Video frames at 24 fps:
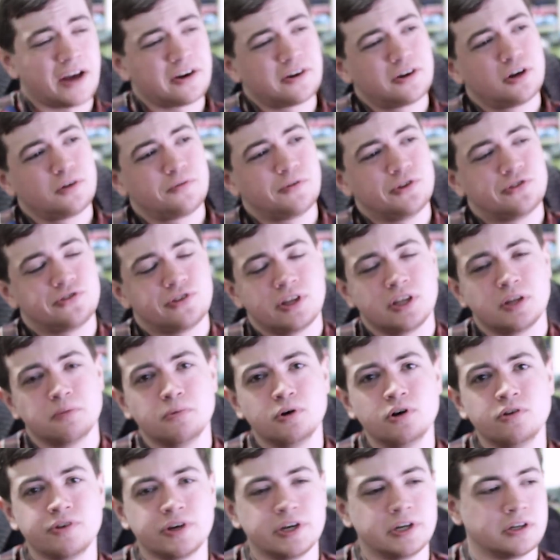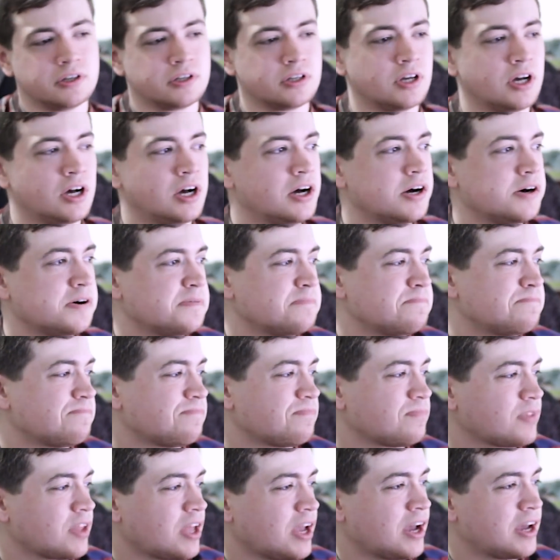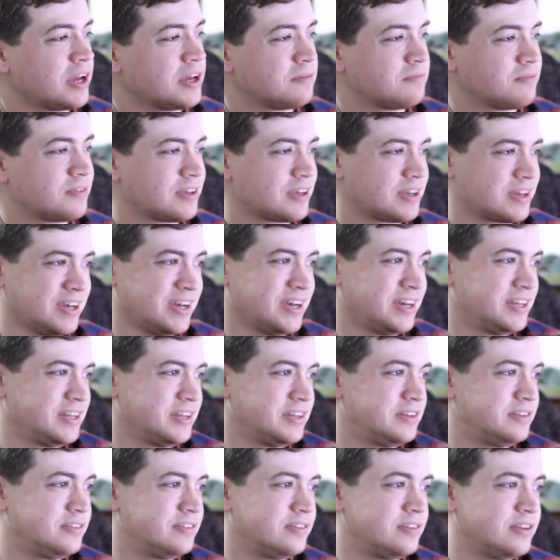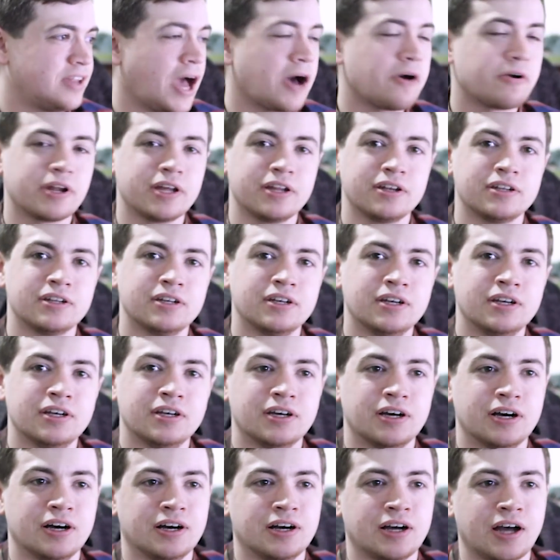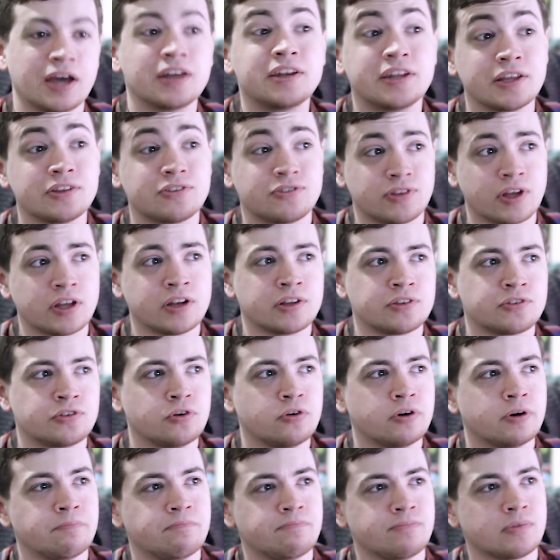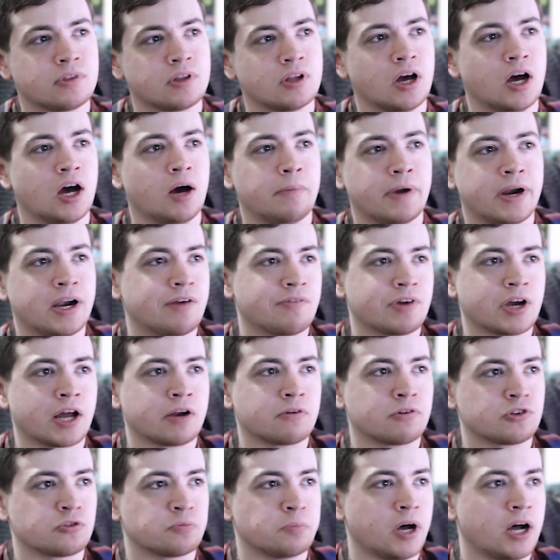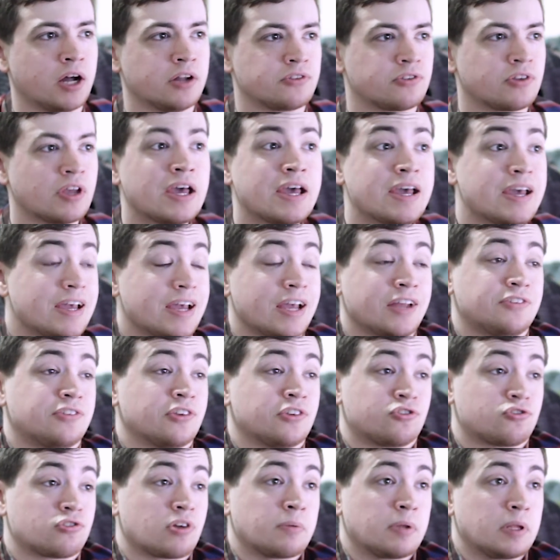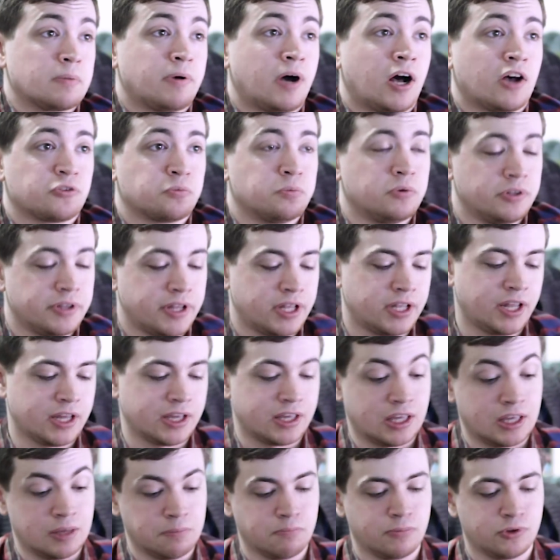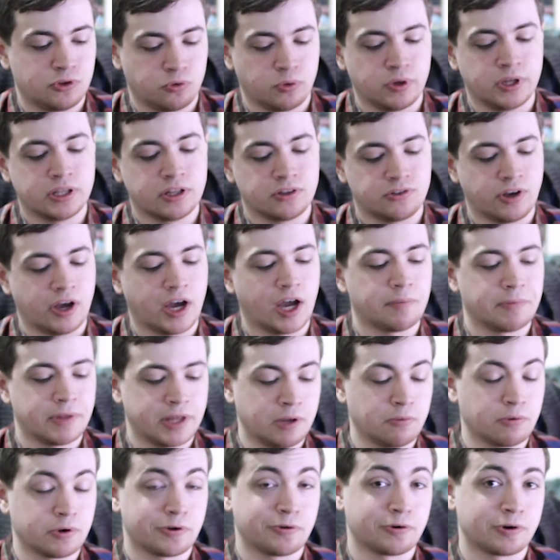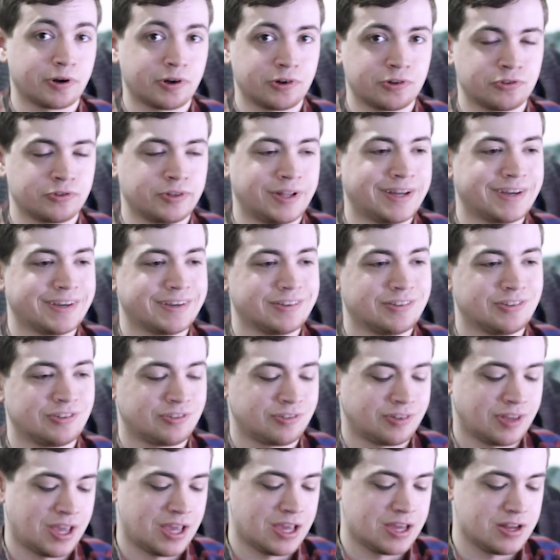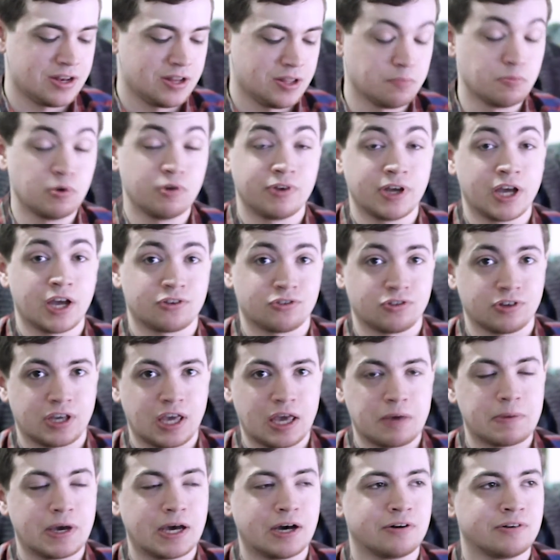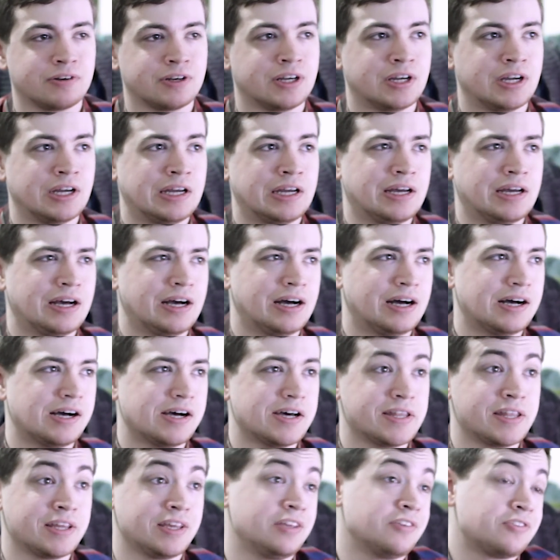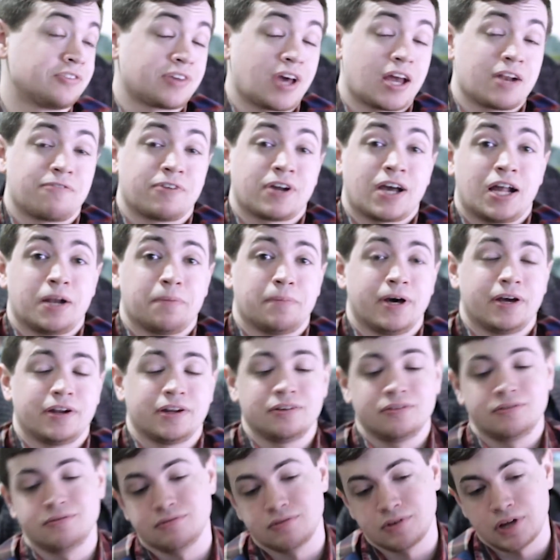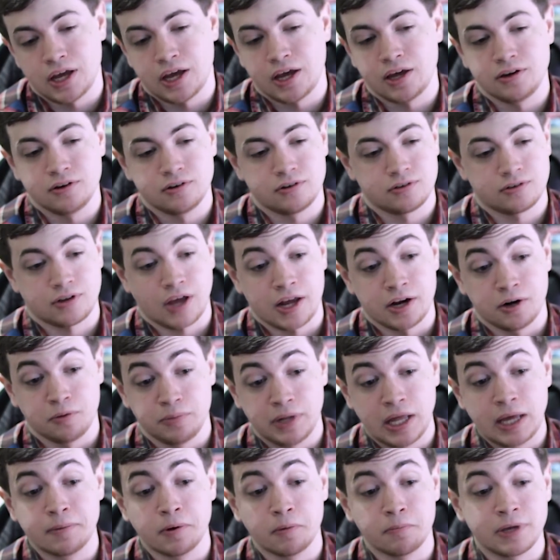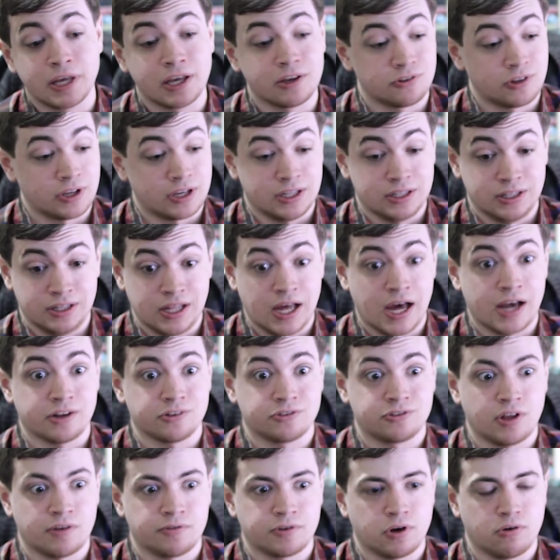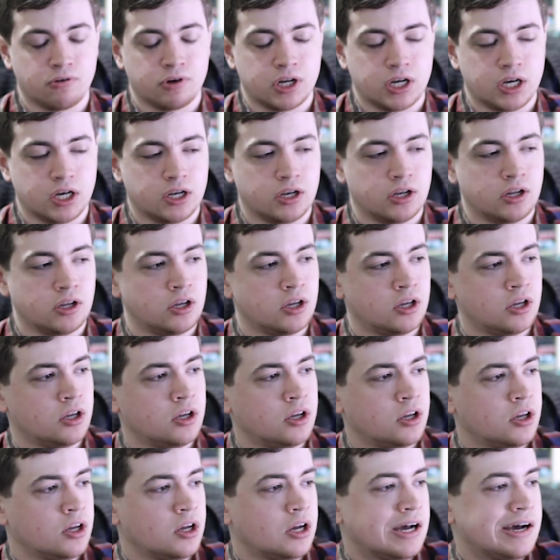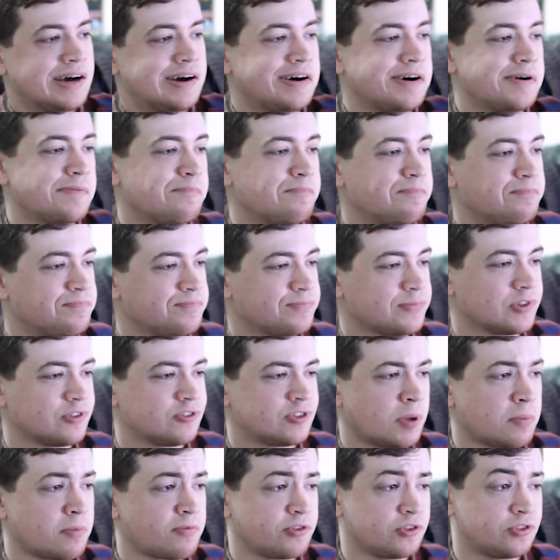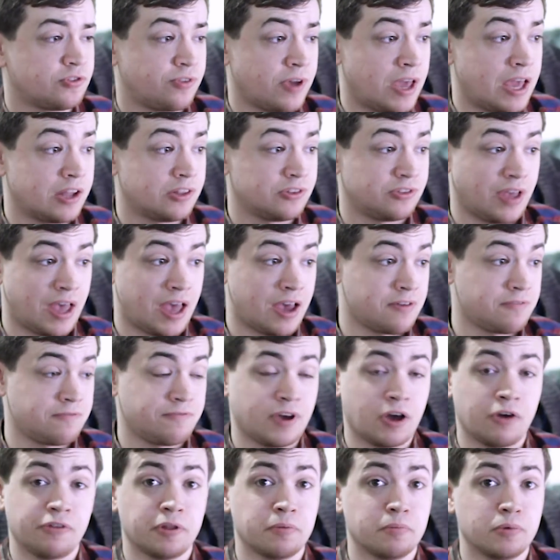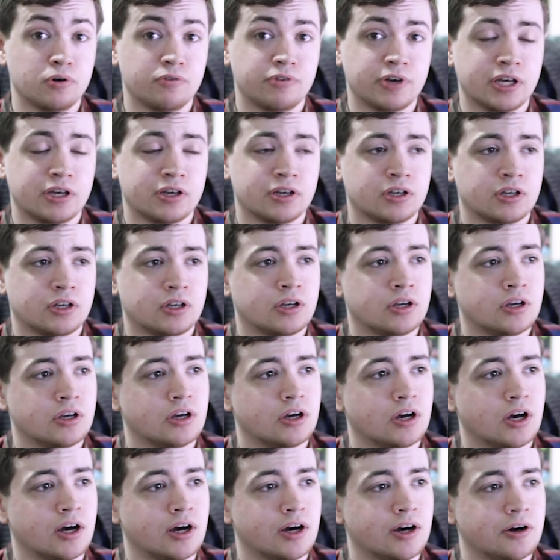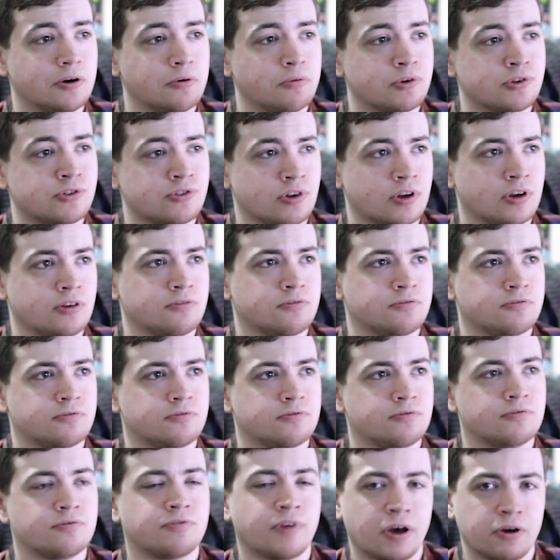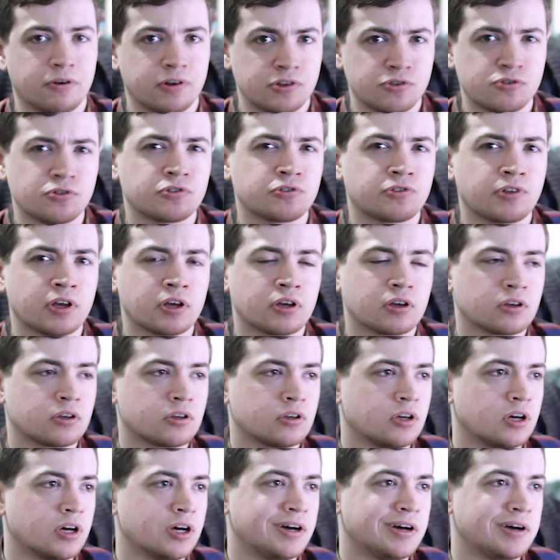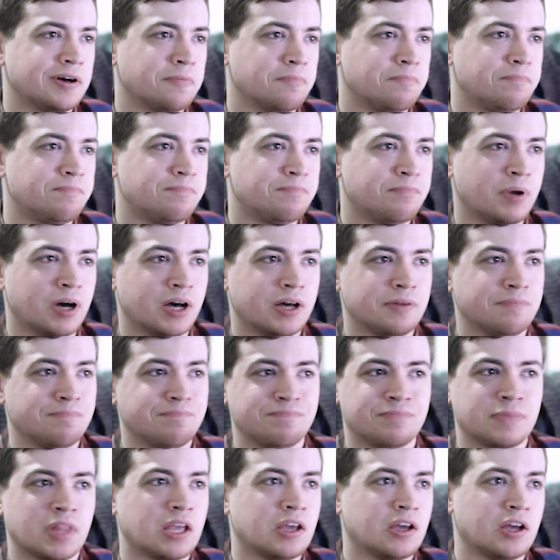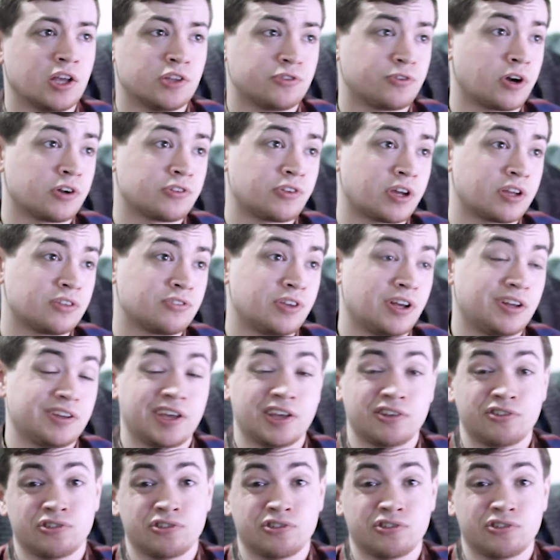I don't know if he's seen the movie. Um, I kind of doubt it. Uh, I did send it to him, uh, but I never got a response. It's extremely possible that, like, in between the time that he recorded his lines and the movie actually came out, uh, that he just kind of forgot about it. And I don't blame him. He has, like, a lot of stuff going on. Um, some of his fans have found the movie, uh, which I've found interesting, uh, but as far as I can tell, he